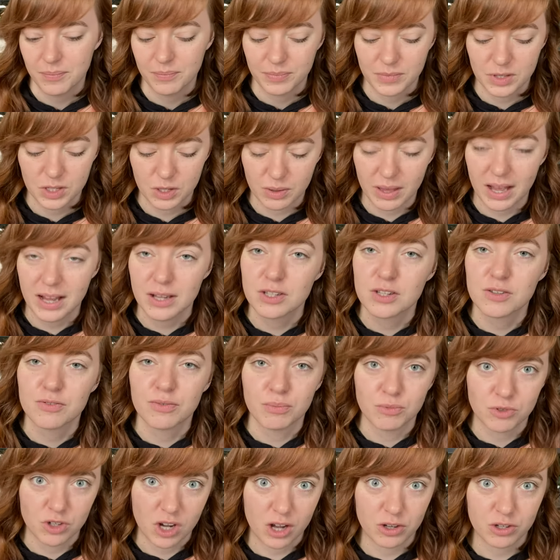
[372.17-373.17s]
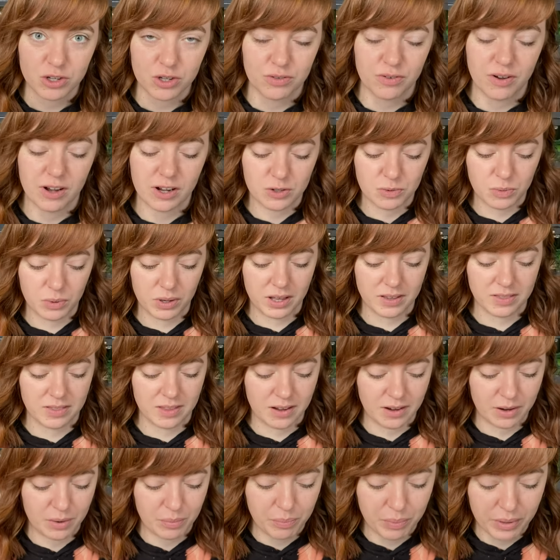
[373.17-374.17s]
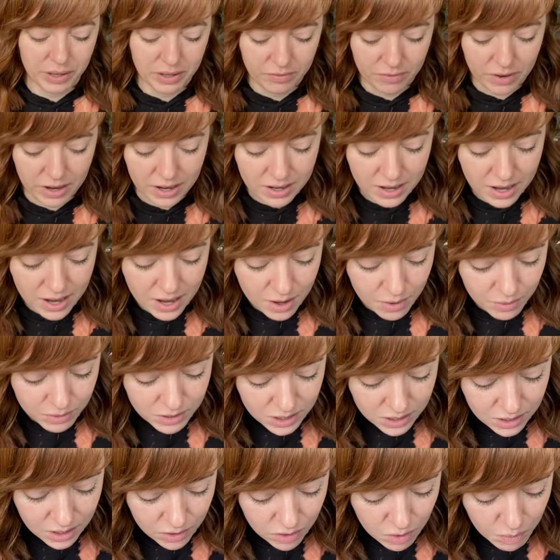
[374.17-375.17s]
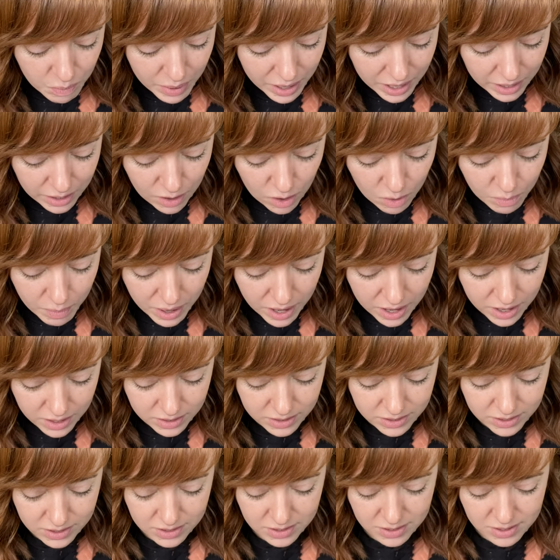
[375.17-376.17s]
So that's from Josh's Frogs. We'll get there. But right now, it's another Petco box.